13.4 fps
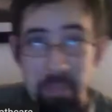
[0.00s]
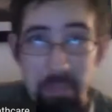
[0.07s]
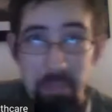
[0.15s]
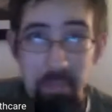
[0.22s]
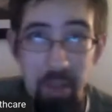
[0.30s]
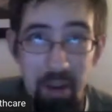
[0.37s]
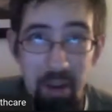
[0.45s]

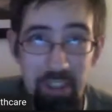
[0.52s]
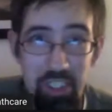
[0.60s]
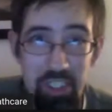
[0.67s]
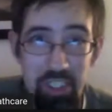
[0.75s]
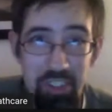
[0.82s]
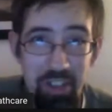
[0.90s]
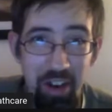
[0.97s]
Hell, I would even
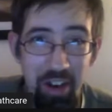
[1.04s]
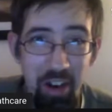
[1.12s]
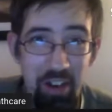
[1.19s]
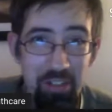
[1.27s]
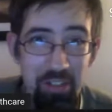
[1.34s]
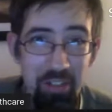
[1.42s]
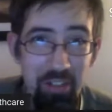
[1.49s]
go as
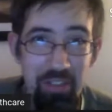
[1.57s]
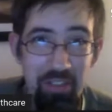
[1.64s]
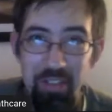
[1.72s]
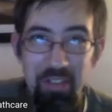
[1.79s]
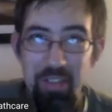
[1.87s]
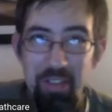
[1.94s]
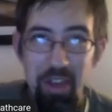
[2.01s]
far as to
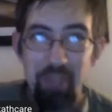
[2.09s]
say